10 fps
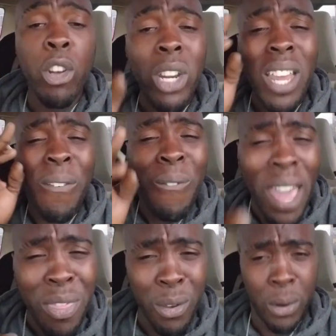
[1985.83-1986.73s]
than a
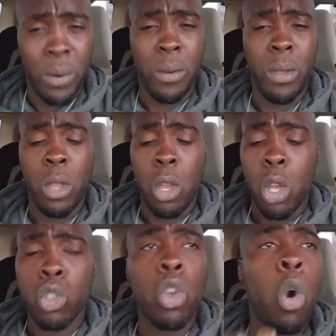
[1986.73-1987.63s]
feather.
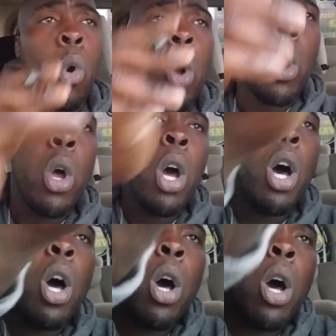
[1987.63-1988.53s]
So
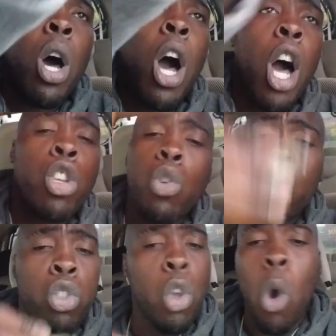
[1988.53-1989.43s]
all you
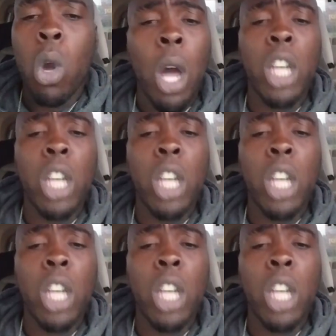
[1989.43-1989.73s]
so-called